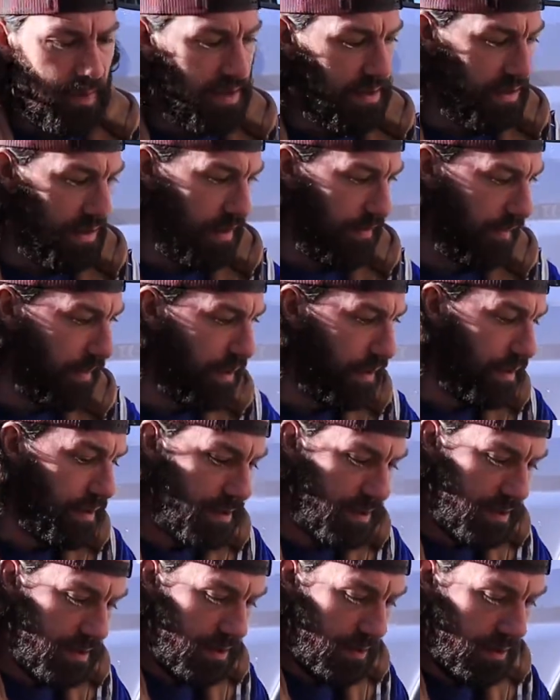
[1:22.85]
different.
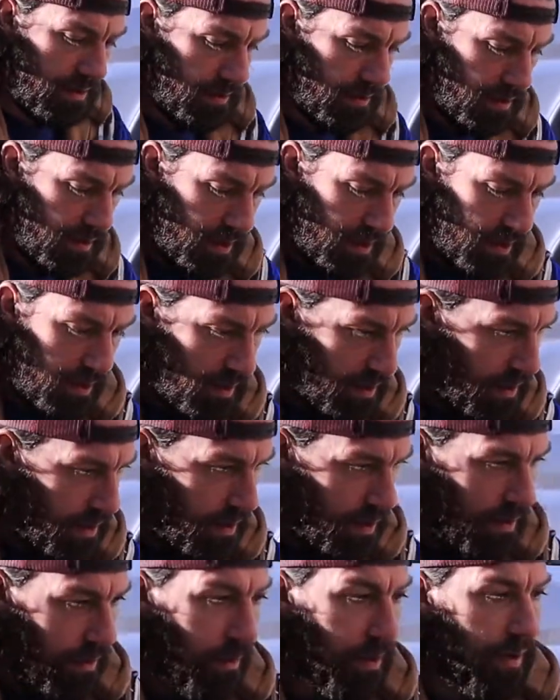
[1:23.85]
So
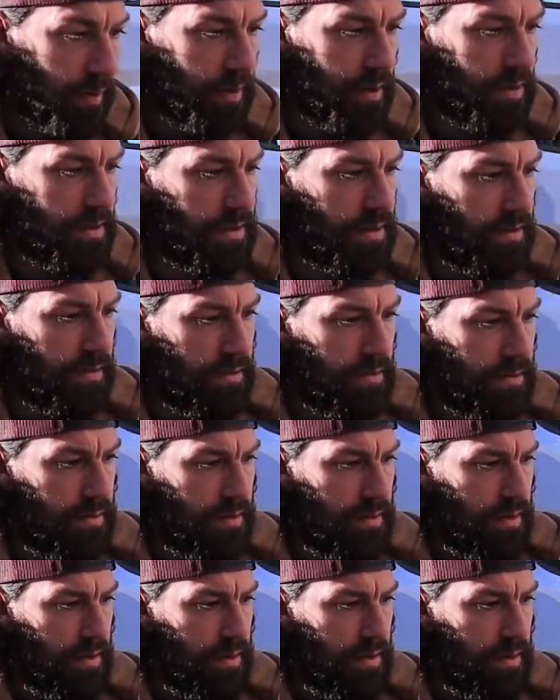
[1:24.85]
what I'm gonna do